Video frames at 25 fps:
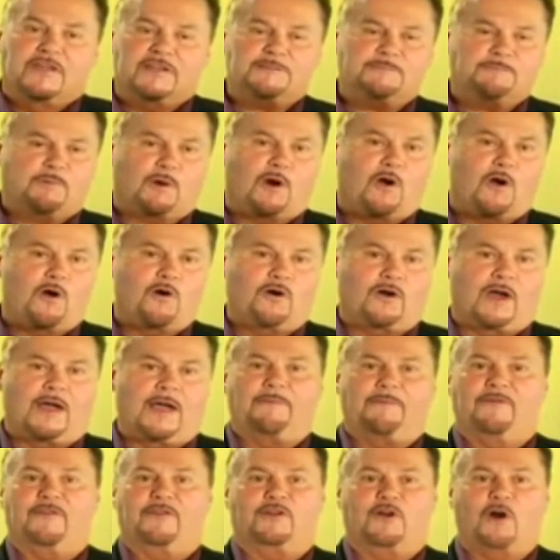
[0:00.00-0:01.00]
this
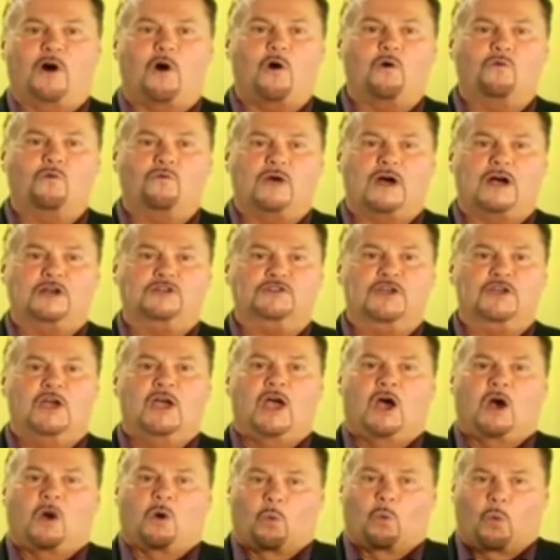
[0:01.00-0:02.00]
program of the Gold Rush,
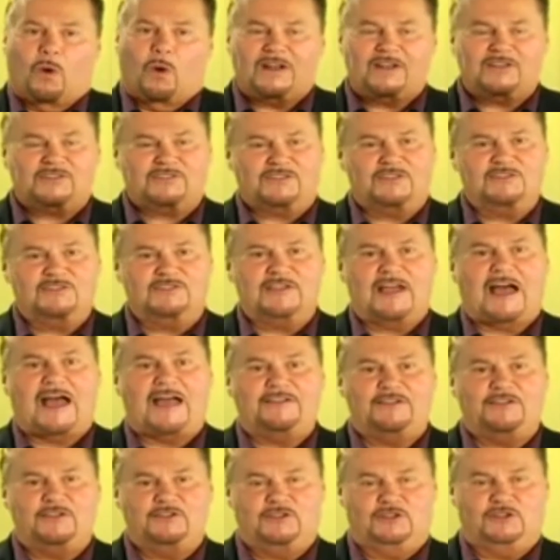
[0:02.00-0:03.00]
what it's
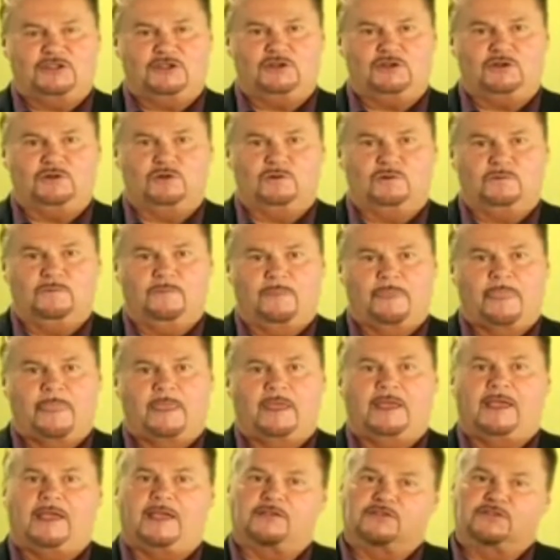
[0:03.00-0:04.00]
designed to do
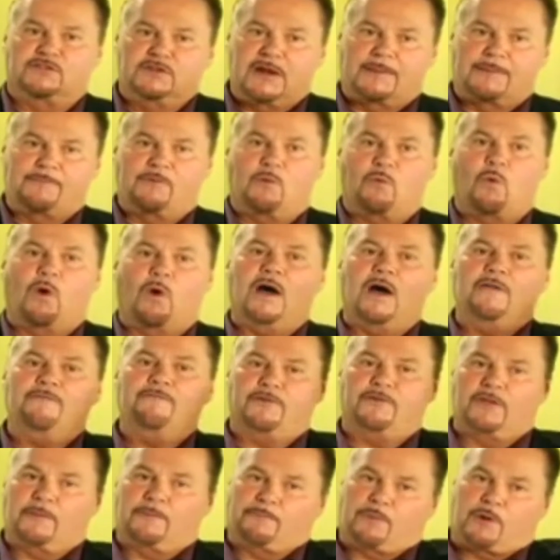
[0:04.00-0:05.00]
is number one
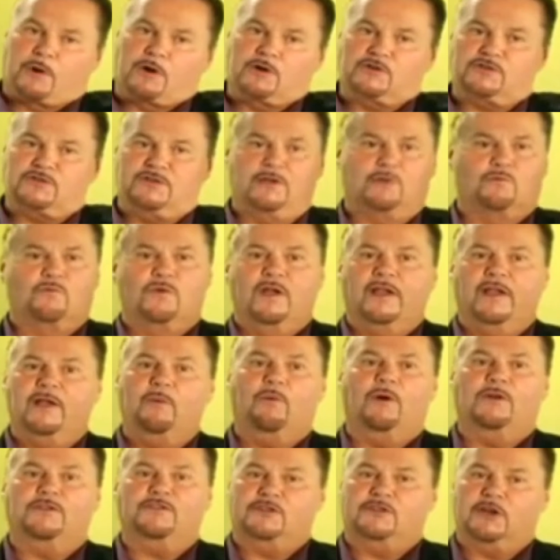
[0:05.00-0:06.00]
for the person that really
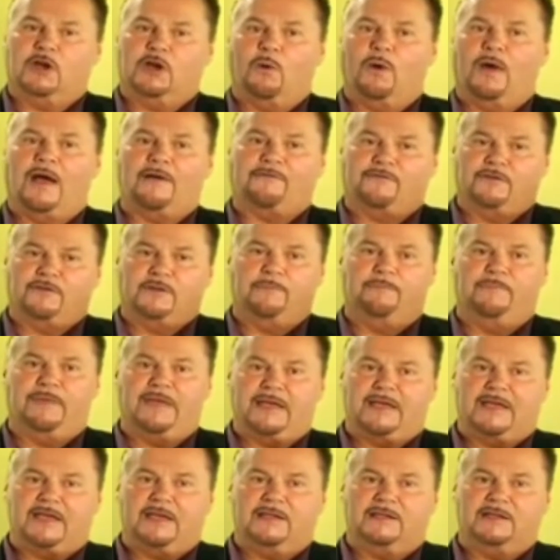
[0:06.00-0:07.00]
wants to go after the
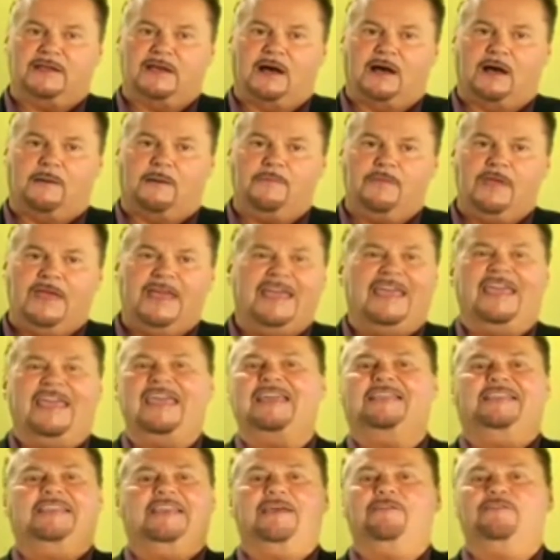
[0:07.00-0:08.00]
big income.
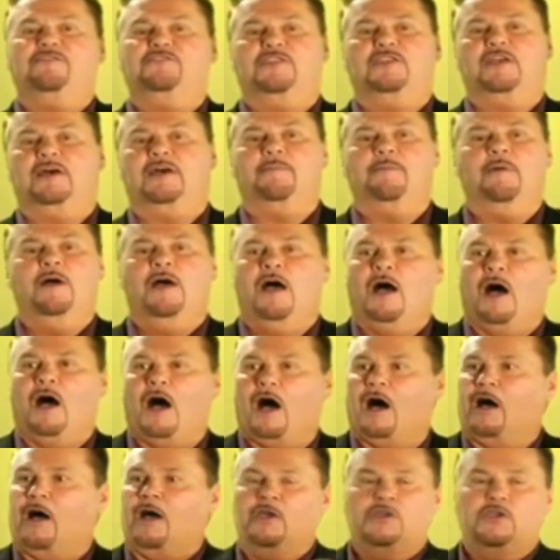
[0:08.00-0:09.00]
It gives them
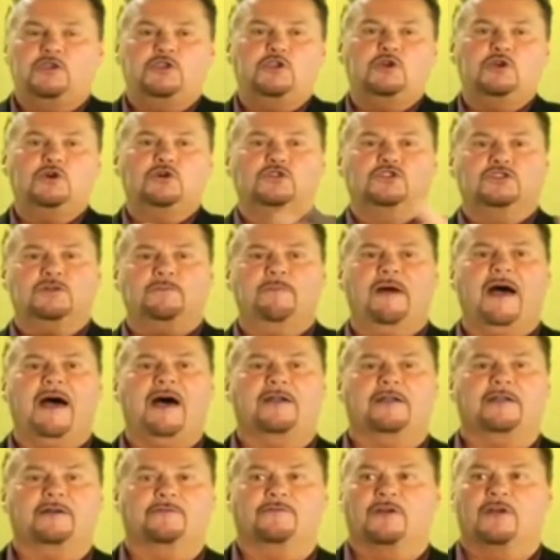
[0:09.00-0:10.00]
a huge
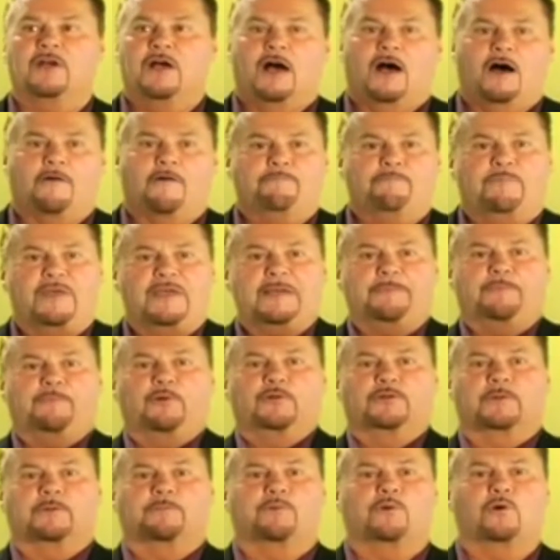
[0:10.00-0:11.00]
amount of, of
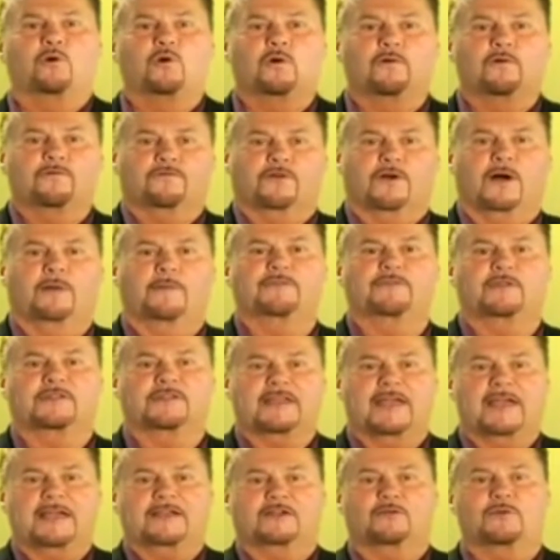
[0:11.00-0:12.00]
people to pull from to
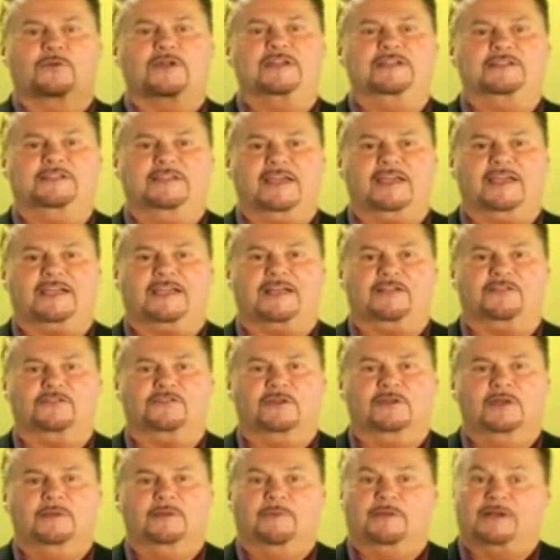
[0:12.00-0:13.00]
take green
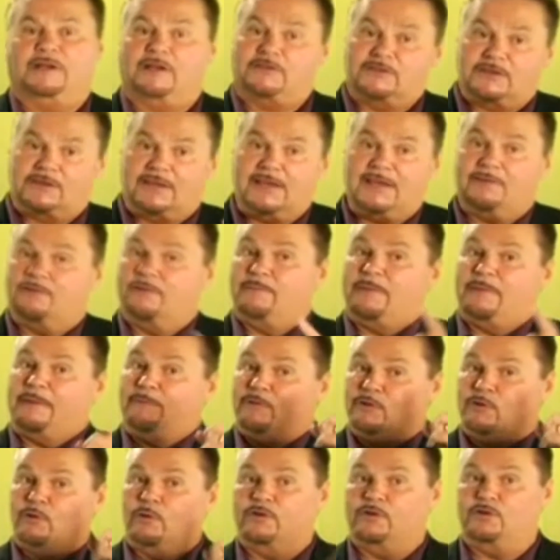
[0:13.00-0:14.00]
tickets. Because again,
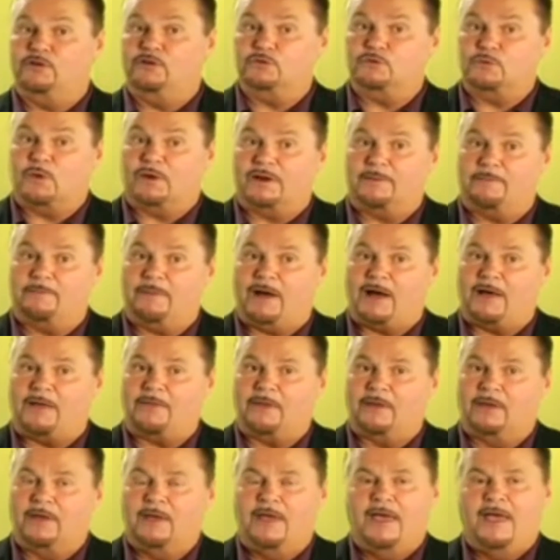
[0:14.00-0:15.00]
remember, you only use one a
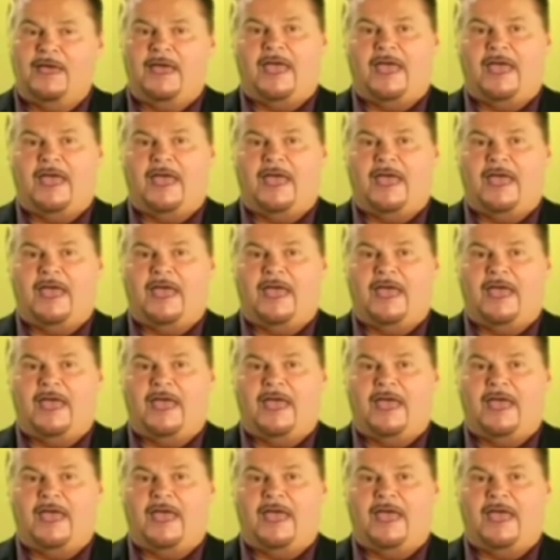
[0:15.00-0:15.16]
month.